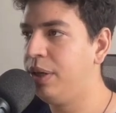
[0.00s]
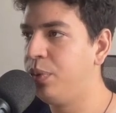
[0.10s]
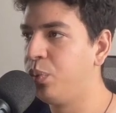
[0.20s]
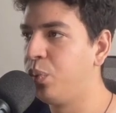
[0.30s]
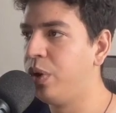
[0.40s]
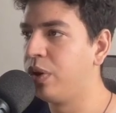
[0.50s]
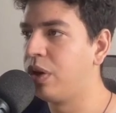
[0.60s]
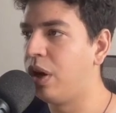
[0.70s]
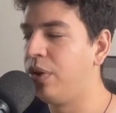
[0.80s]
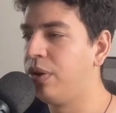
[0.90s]
we'll
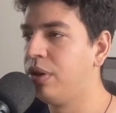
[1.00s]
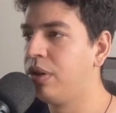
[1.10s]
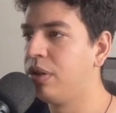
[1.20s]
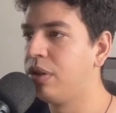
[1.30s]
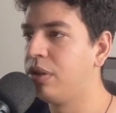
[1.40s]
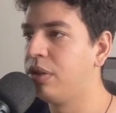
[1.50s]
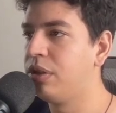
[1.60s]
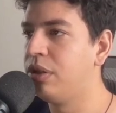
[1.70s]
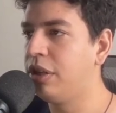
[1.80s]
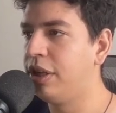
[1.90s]
call
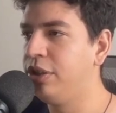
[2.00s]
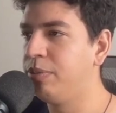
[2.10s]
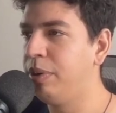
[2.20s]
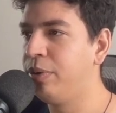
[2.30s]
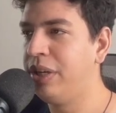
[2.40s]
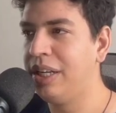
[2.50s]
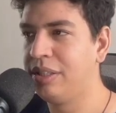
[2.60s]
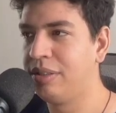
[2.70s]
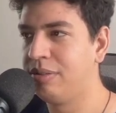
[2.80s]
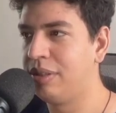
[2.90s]
not the useMemo
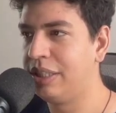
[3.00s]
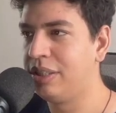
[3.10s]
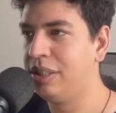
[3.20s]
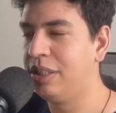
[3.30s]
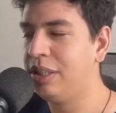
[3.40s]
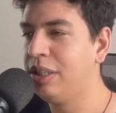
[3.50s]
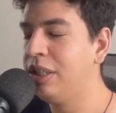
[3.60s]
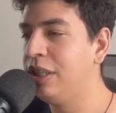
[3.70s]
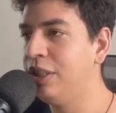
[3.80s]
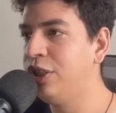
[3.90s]
yet. Let's see the
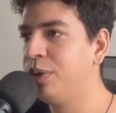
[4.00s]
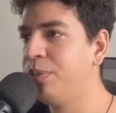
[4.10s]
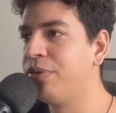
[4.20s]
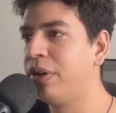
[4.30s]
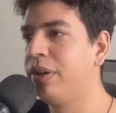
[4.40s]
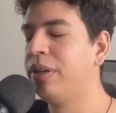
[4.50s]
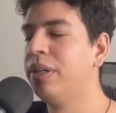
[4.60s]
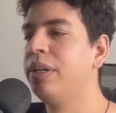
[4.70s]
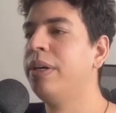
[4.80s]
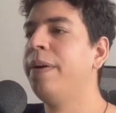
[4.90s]
issue before.
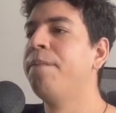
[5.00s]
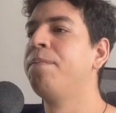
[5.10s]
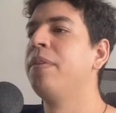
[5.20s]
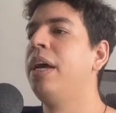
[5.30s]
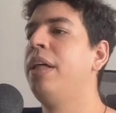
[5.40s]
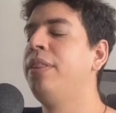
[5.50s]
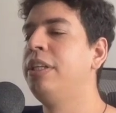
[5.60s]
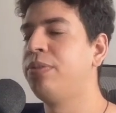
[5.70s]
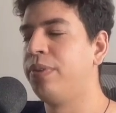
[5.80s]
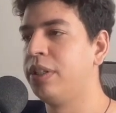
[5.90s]
And
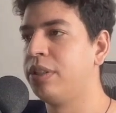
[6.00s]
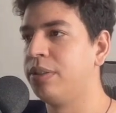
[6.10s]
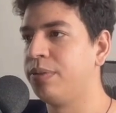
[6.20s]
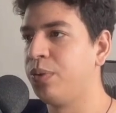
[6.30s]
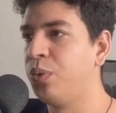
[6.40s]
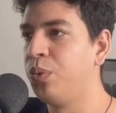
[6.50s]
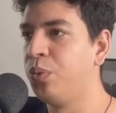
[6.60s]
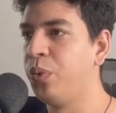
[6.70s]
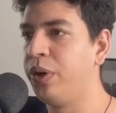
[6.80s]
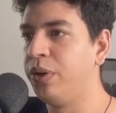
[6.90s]
this function
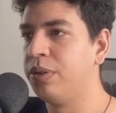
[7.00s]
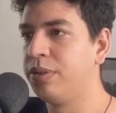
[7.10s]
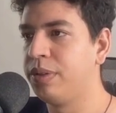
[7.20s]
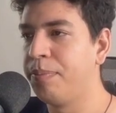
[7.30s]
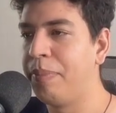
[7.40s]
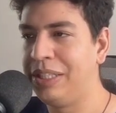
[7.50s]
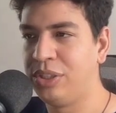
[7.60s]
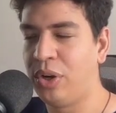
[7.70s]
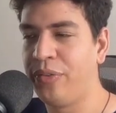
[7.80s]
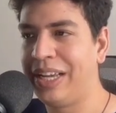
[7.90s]
will, based
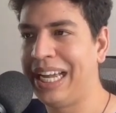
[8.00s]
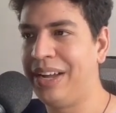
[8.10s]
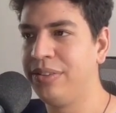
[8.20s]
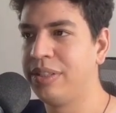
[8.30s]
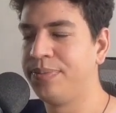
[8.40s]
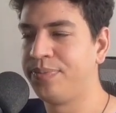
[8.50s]
on the count,